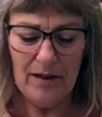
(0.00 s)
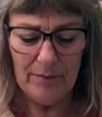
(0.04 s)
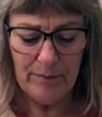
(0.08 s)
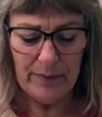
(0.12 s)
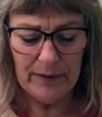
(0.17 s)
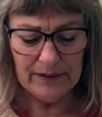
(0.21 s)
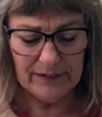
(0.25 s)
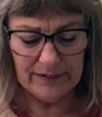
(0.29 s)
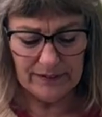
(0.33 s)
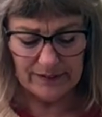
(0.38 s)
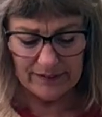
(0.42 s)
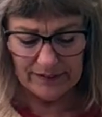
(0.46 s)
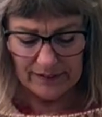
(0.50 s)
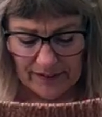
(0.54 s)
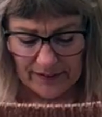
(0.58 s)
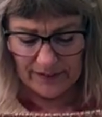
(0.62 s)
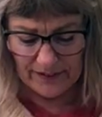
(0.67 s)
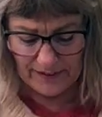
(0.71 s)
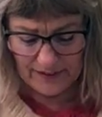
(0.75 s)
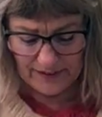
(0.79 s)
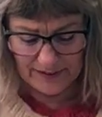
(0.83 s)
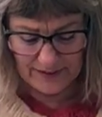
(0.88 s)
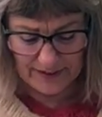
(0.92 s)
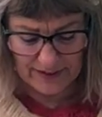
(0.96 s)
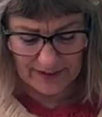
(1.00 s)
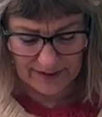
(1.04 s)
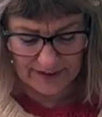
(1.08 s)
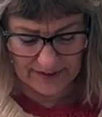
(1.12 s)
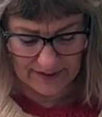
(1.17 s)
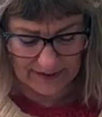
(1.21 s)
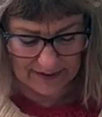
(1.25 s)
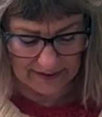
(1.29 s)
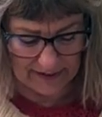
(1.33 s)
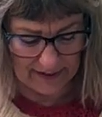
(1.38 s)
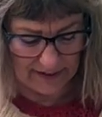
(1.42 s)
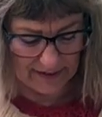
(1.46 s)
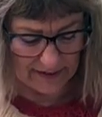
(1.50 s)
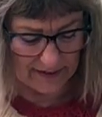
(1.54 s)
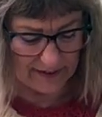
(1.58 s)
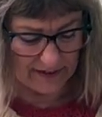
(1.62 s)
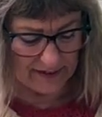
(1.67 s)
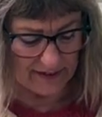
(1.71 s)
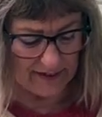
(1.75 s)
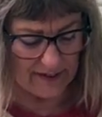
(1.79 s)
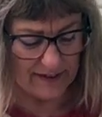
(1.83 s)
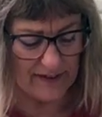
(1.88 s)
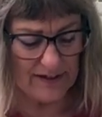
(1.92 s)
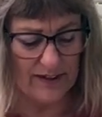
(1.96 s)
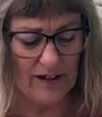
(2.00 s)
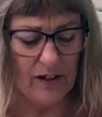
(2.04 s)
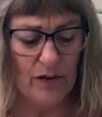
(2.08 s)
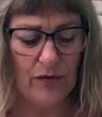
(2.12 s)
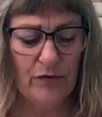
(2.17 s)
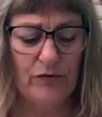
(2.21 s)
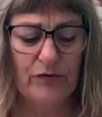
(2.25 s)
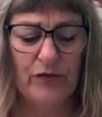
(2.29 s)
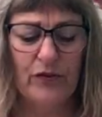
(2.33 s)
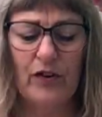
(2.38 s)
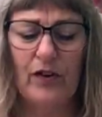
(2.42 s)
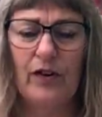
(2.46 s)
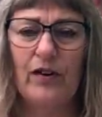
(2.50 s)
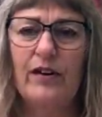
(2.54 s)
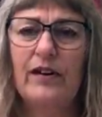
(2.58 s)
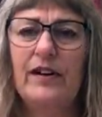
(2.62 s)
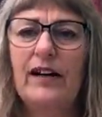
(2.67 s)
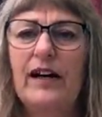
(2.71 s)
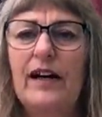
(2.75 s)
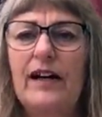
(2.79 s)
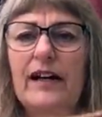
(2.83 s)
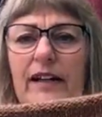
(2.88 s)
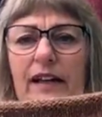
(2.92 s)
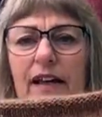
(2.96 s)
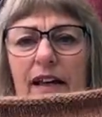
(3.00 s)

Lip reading: But yes, that is how far I